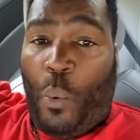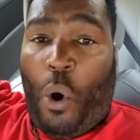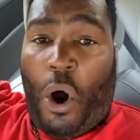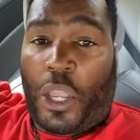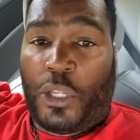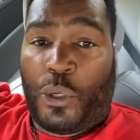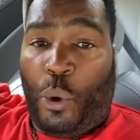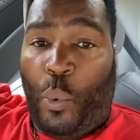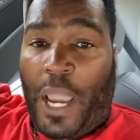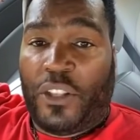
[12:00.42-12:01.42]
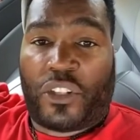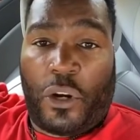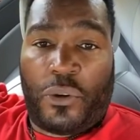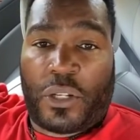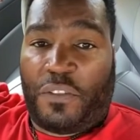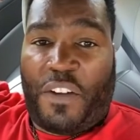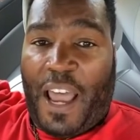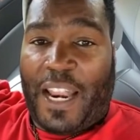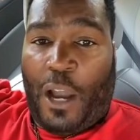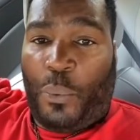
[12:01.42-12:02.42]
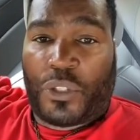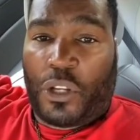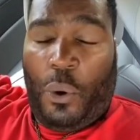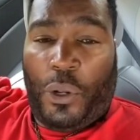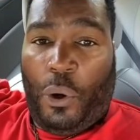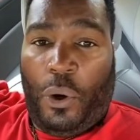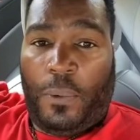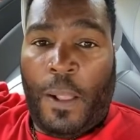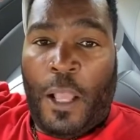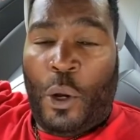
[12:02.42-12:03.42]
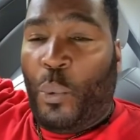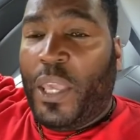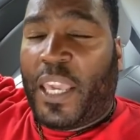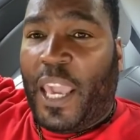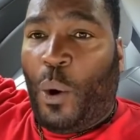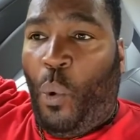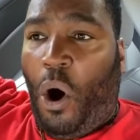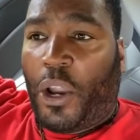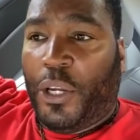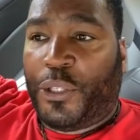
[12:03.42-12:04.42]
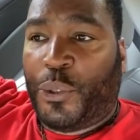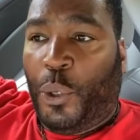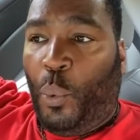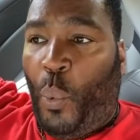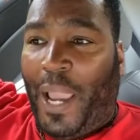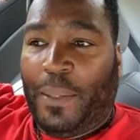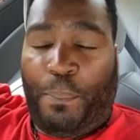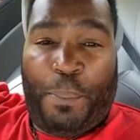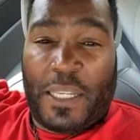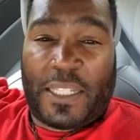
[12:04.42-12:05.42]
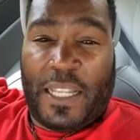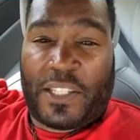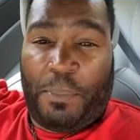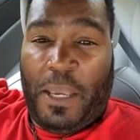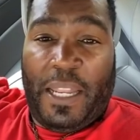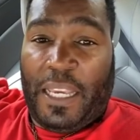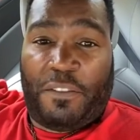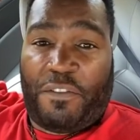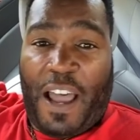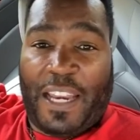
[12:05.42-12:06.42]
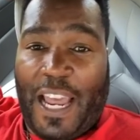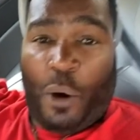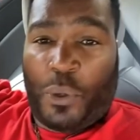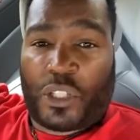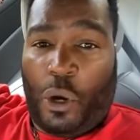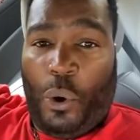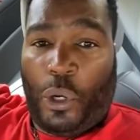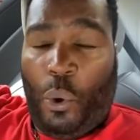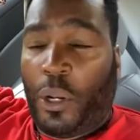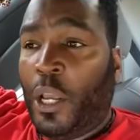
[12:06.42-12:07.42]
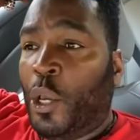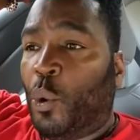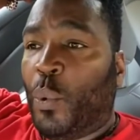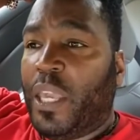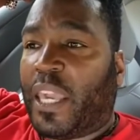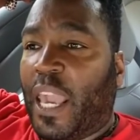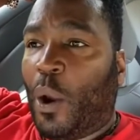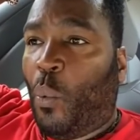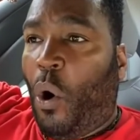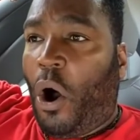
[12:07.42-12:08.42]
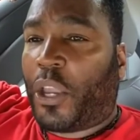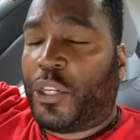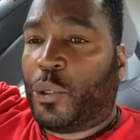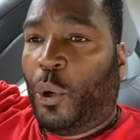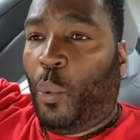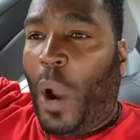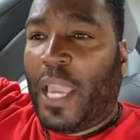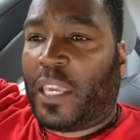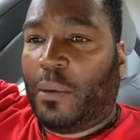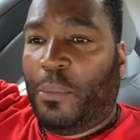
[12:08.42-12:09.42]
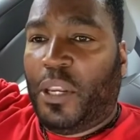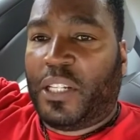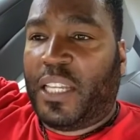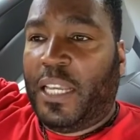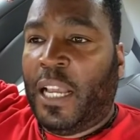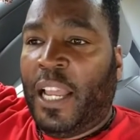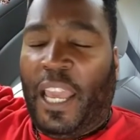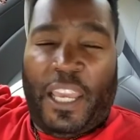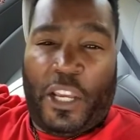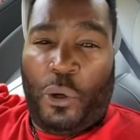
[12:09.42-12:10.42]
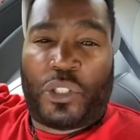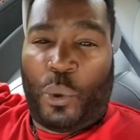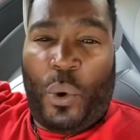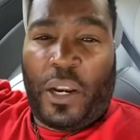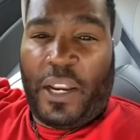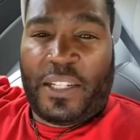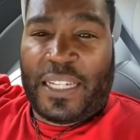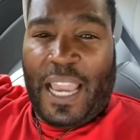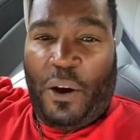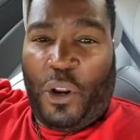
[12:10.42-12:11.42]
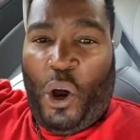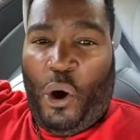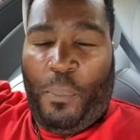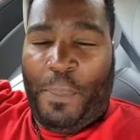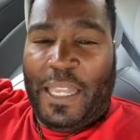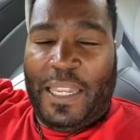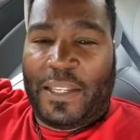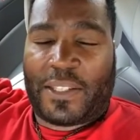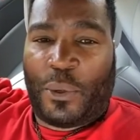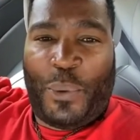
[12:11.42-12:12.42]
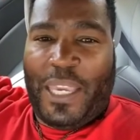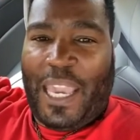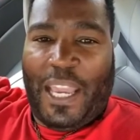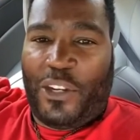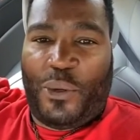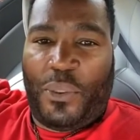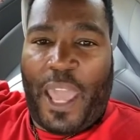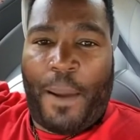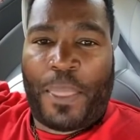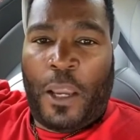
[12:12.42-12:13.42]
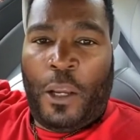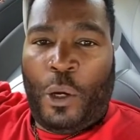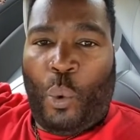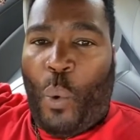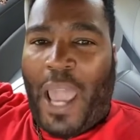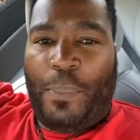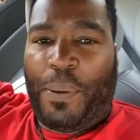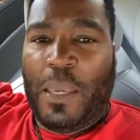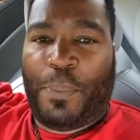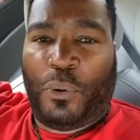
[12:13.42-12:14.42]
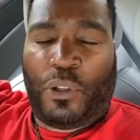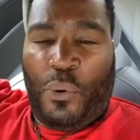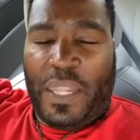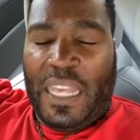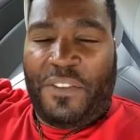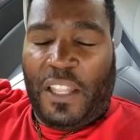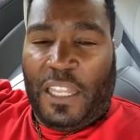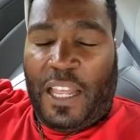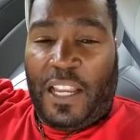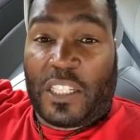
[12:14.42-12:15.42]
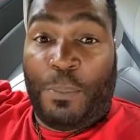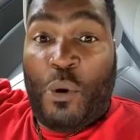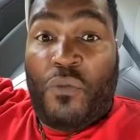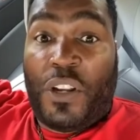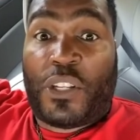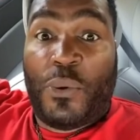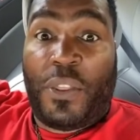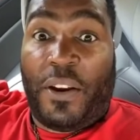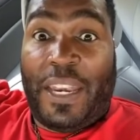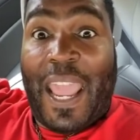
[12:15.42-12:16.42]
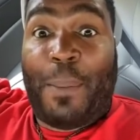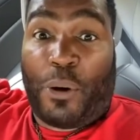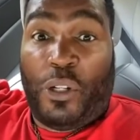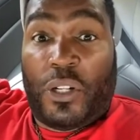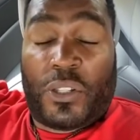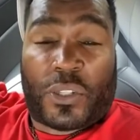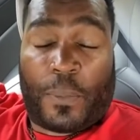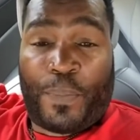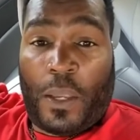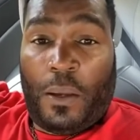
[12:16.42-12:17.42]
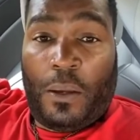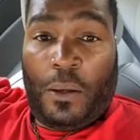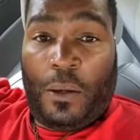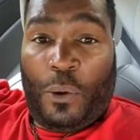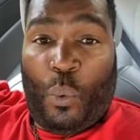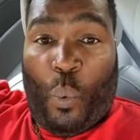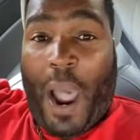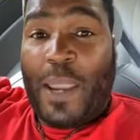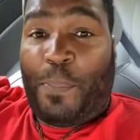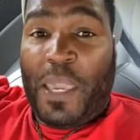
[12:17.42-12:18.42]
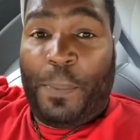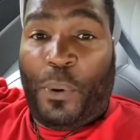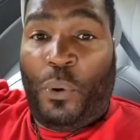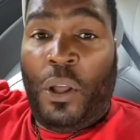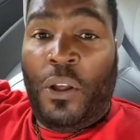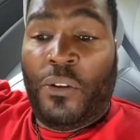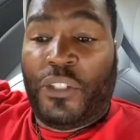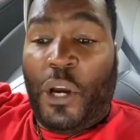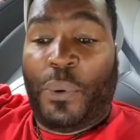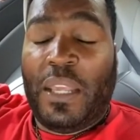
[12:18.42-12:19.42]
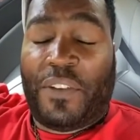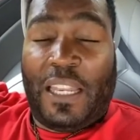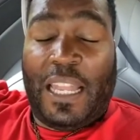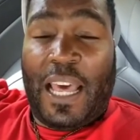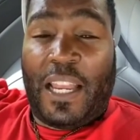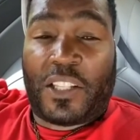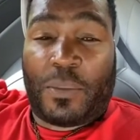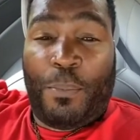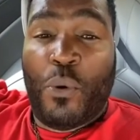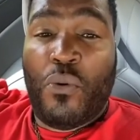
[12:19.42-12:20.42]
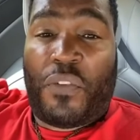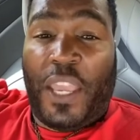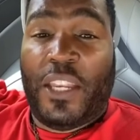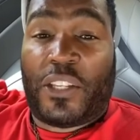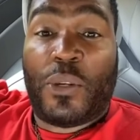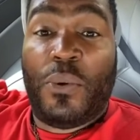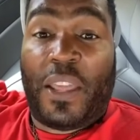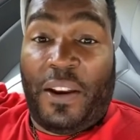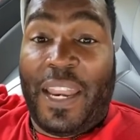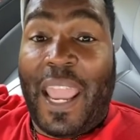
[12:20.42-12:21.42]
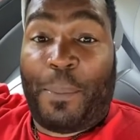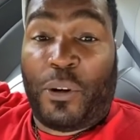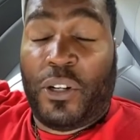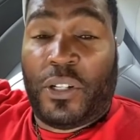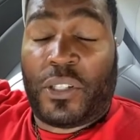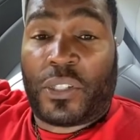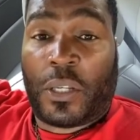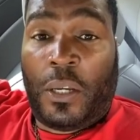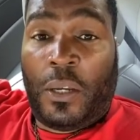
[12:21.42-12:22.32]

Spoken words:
walk into a white church and find out what's going on. We can't walk into a white business meeting and find out what's going on. We can't walk into a white community and go to one of their town hall meetings. We can't do that. White people don't even let us move into their neighborhoods. White people don't even let us move into their neighborhoods.